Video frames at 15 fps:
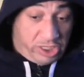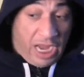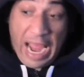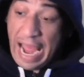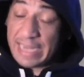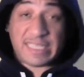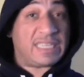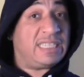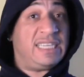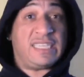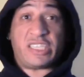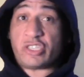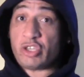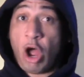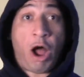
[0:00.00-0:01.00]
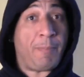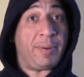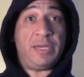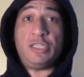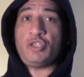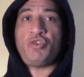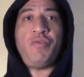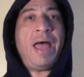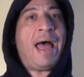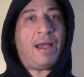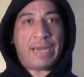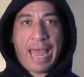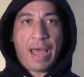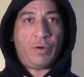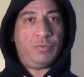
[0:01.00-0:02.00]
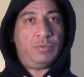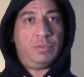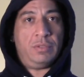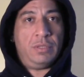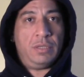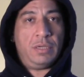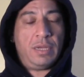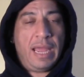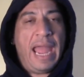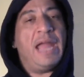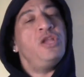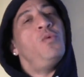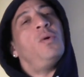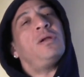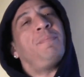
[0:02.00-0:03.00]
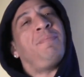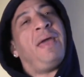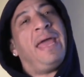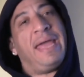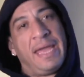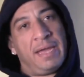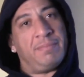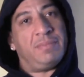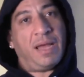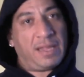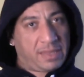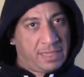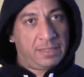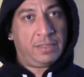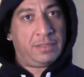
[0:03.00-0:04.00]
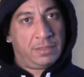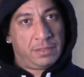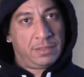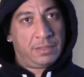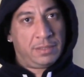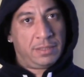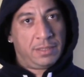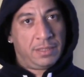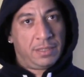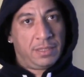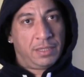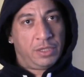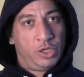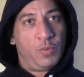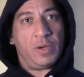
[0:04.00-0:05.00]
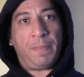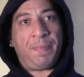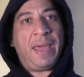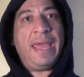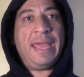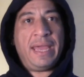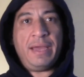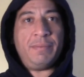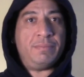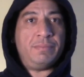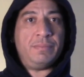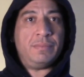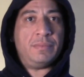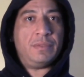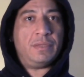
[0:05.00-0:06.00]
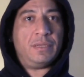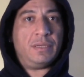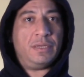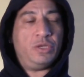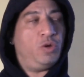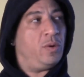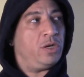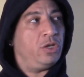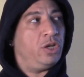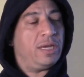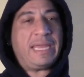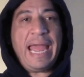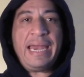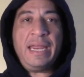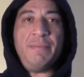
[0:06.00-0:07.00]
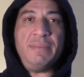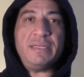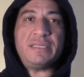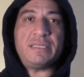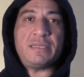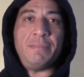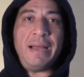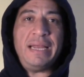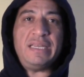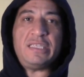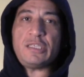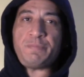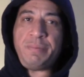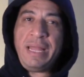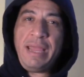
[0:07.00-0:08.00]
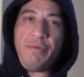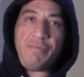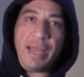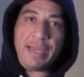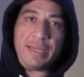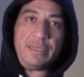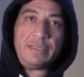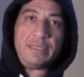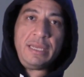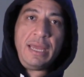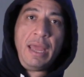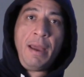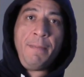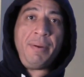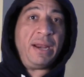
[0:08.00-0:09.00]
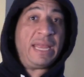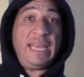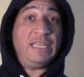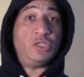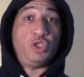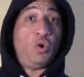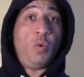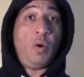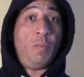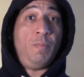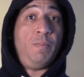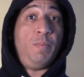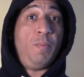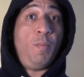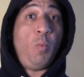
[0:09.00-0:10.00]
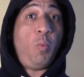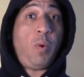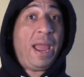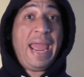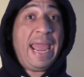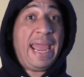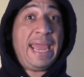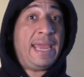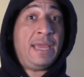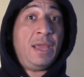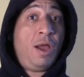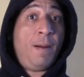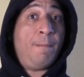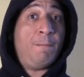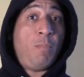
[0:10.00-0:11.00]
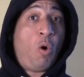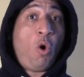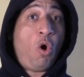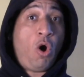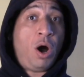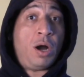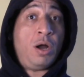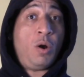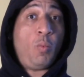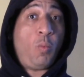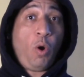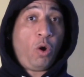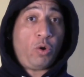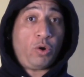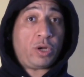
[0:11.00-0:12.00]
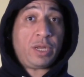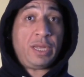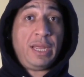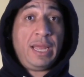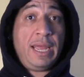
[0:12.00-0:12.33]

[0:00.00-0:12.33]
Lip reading: constantly stomping this crowd out, and you want to pay him nothing? You want to pay him, you want to look at him as somebody that's just playing records? But he's doing way more work